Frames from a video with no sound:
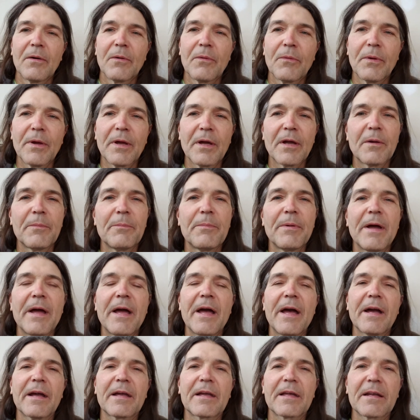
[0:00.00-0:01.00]
We are
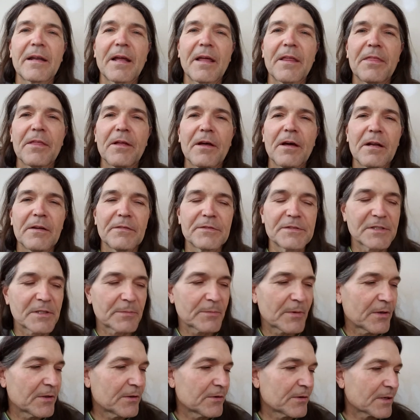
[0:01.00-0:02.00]
back, and I thought of
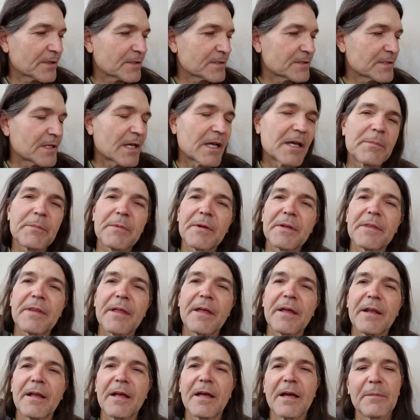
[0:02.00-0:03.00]
some other excitement
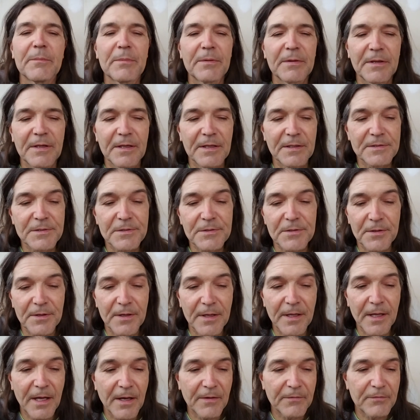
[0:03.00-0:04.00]
that happened
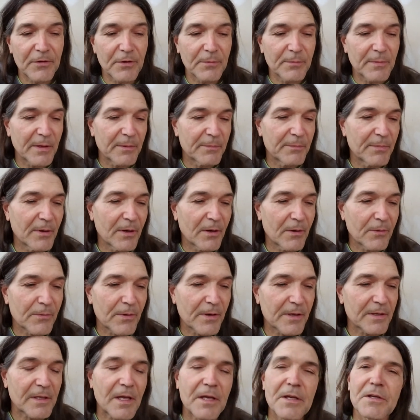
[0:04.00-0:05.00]
yesterday. After my bell
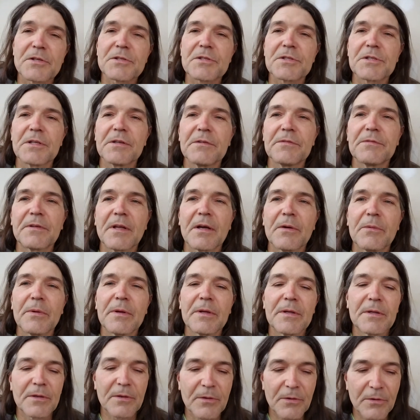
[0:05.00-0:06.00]
ringing shift, I
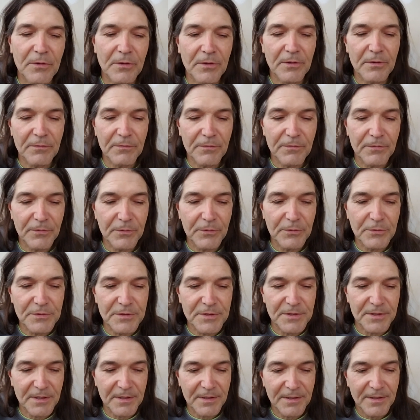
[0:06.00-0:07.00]
went to Gordon
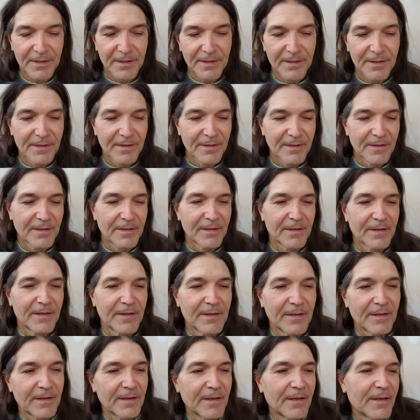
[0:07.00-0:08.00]
Foods and
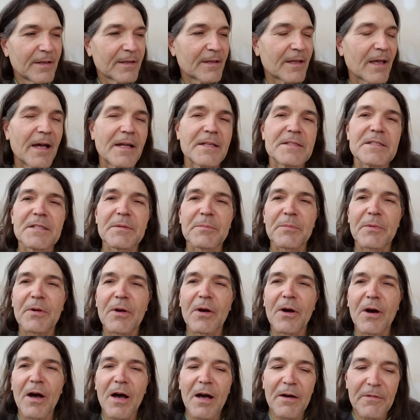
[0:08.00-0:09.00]
got some
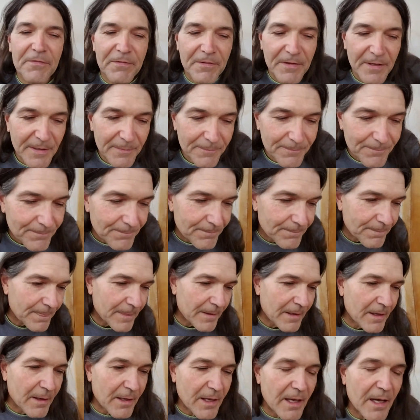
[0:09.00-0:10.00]
coffee.
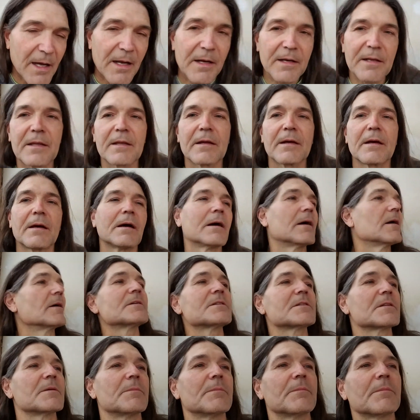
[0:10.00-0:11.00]
I got
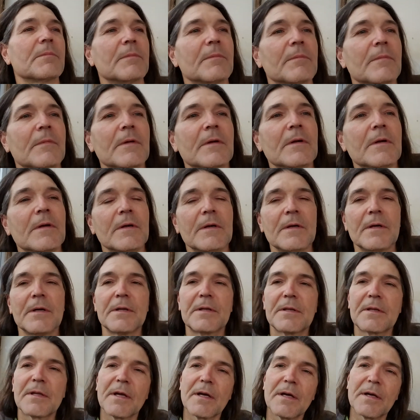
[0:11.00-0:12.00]
some
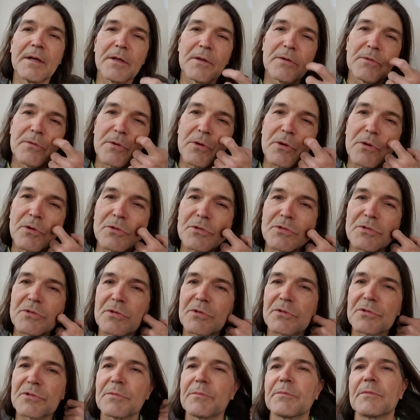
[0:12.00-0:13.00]
Italian roast,
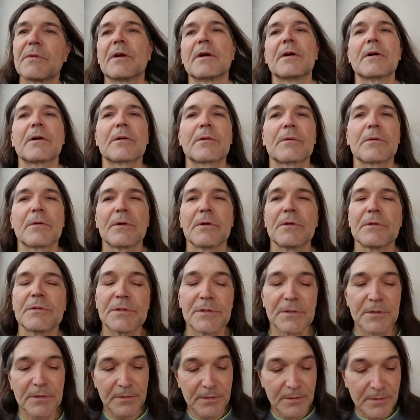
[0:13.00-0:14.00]
some dark
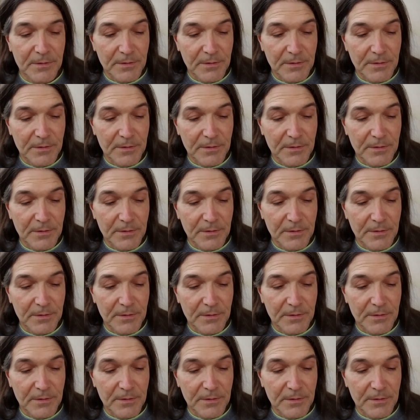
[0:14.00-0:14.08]
roast.